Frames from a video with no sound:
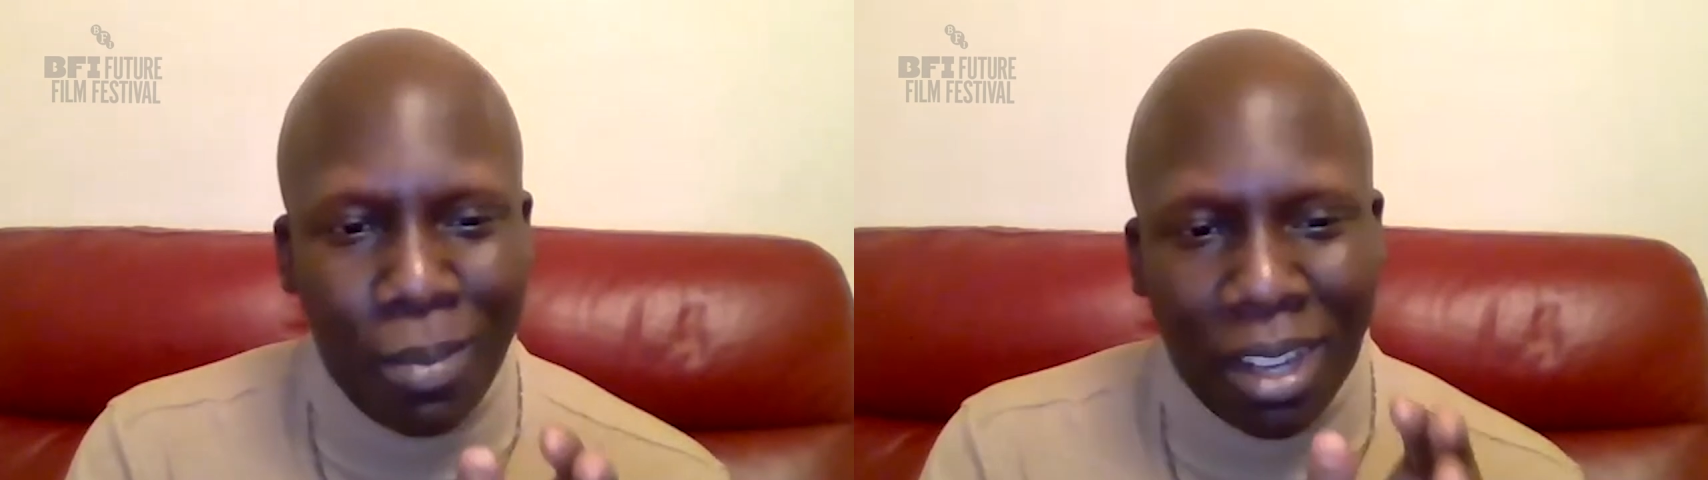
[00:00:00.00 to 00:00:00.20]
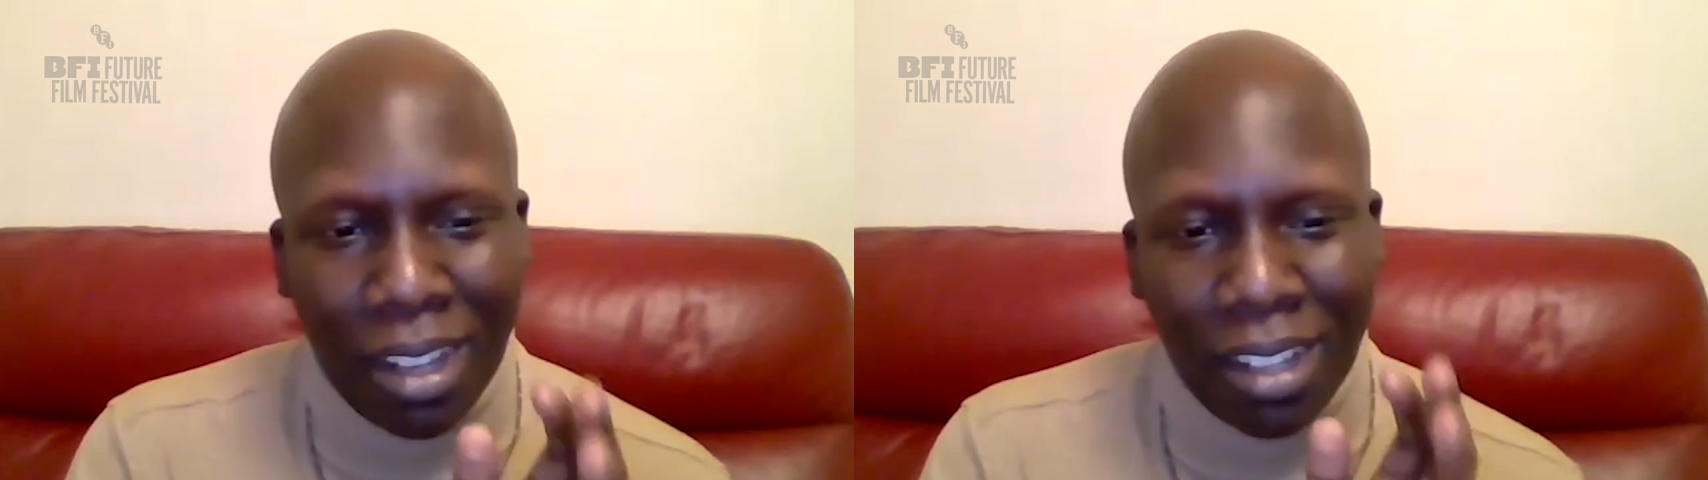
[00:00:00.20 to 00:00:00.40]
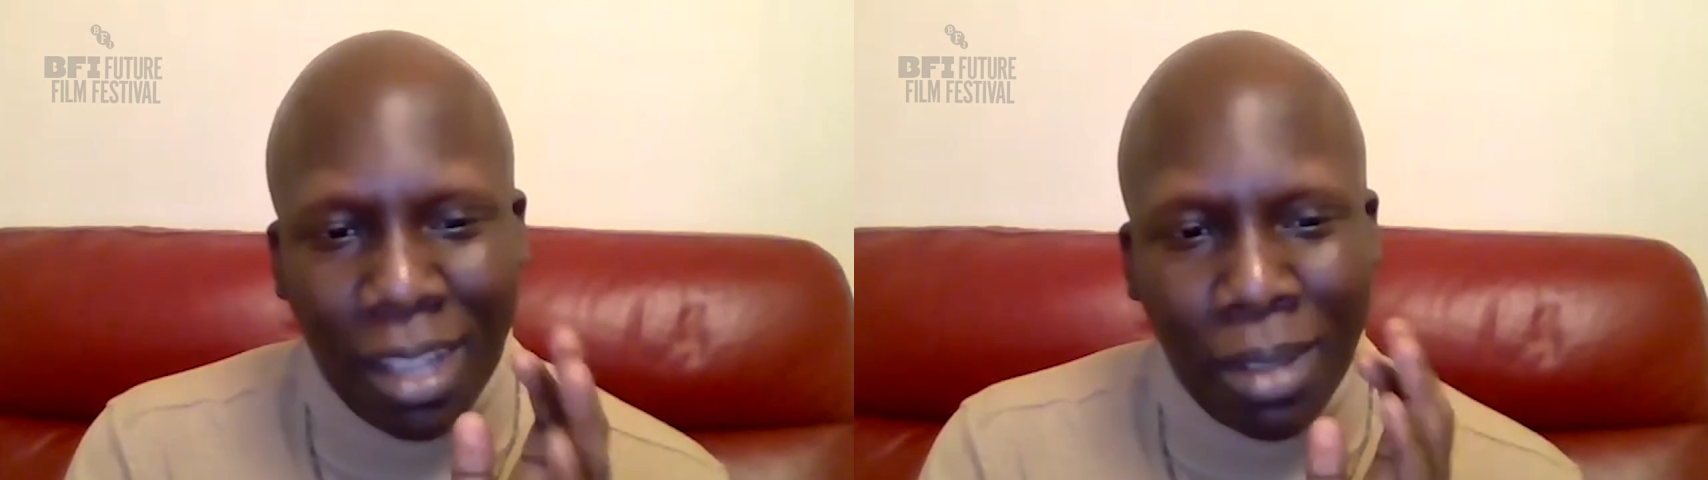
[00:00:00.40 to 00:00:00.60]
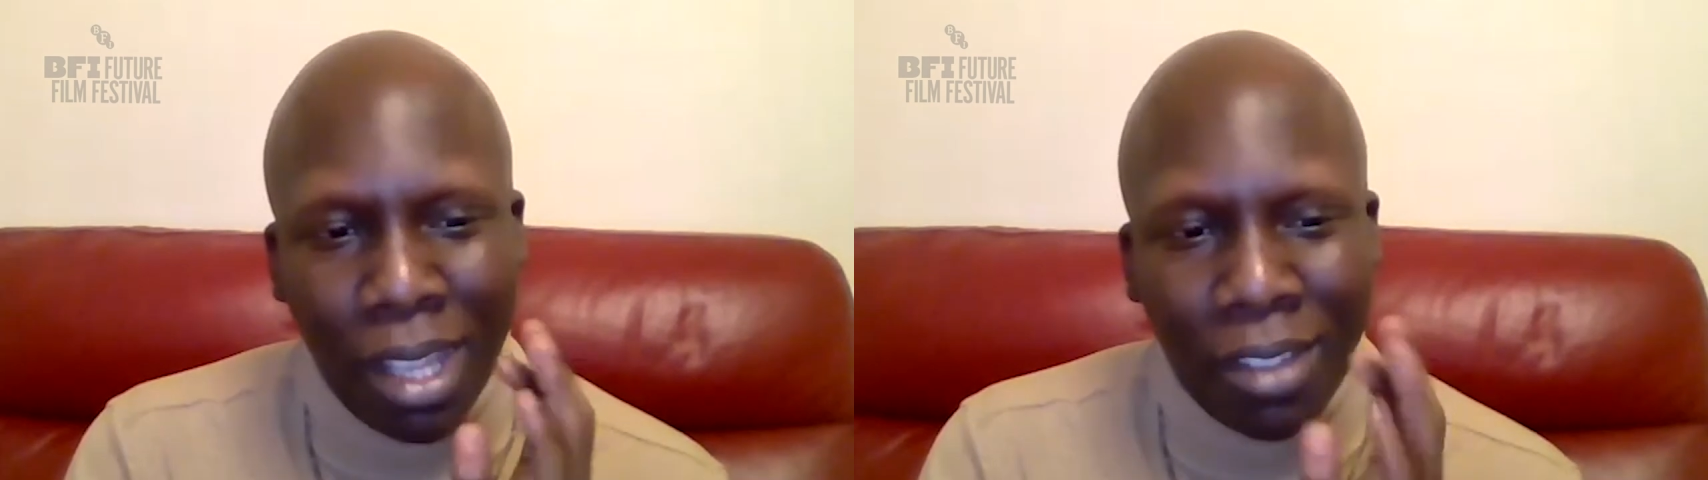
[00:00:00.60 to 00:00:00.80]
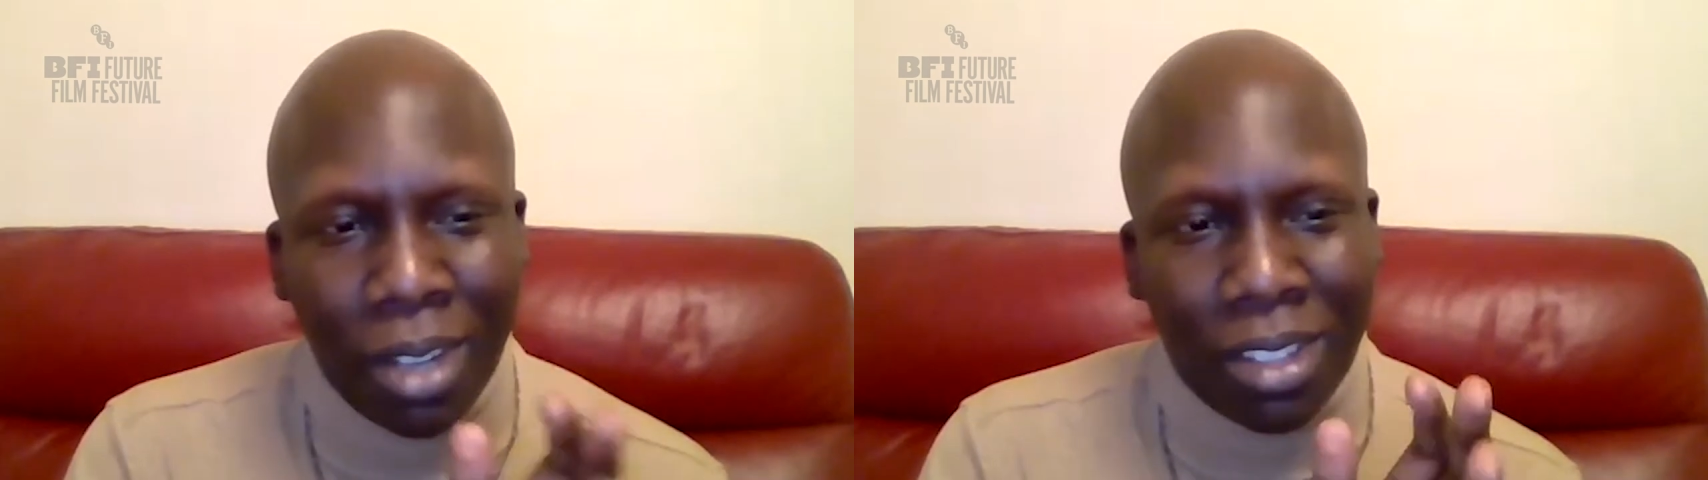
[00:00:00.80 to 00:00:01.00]
because I
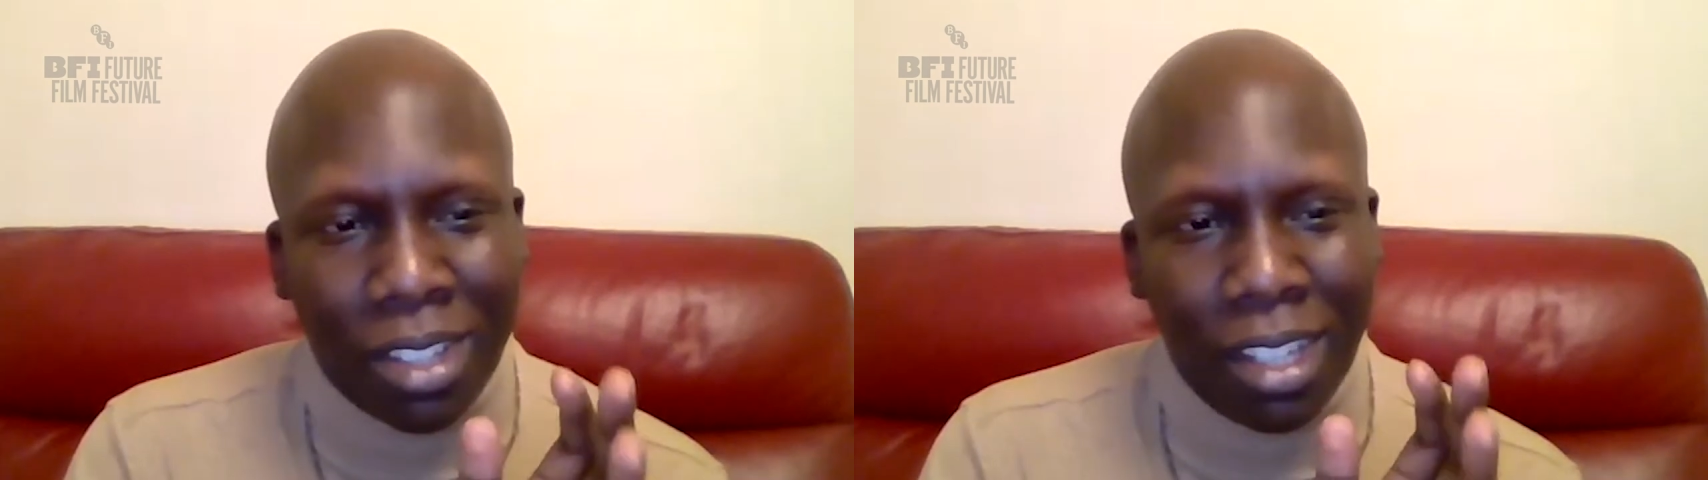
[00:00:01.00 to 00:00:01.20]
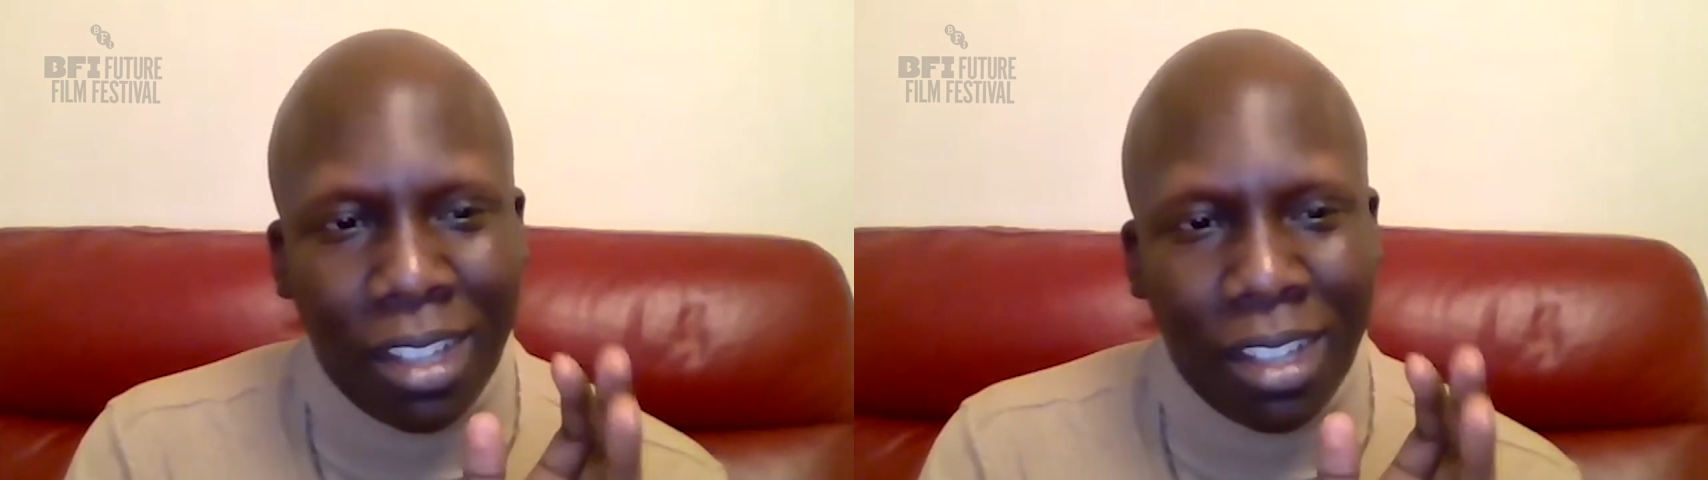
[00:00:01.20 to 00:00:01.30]
believe there was a,